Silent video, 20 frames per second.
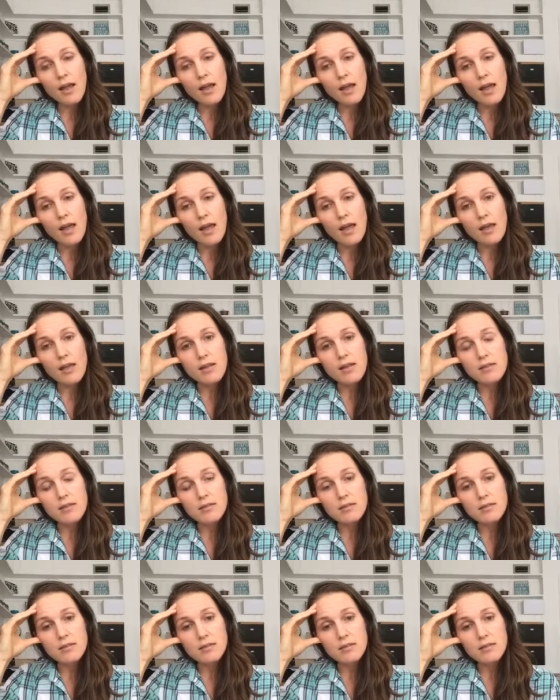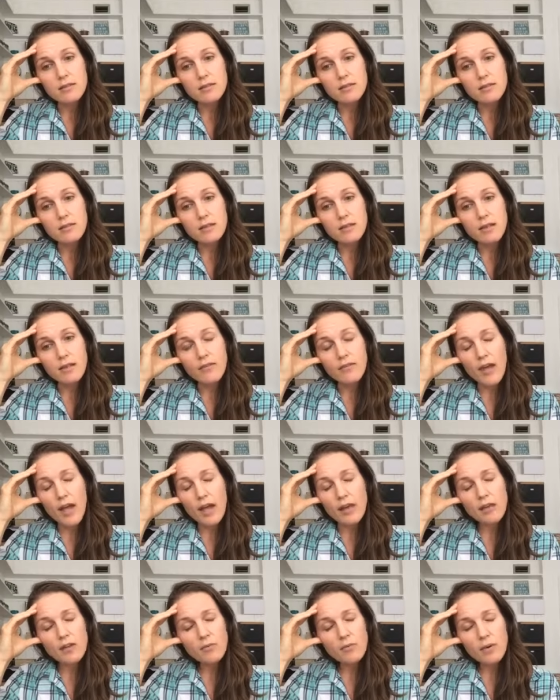And if
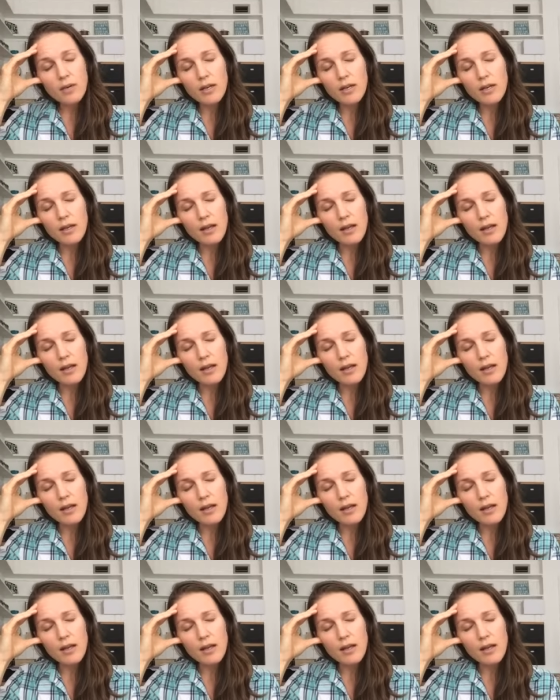anyone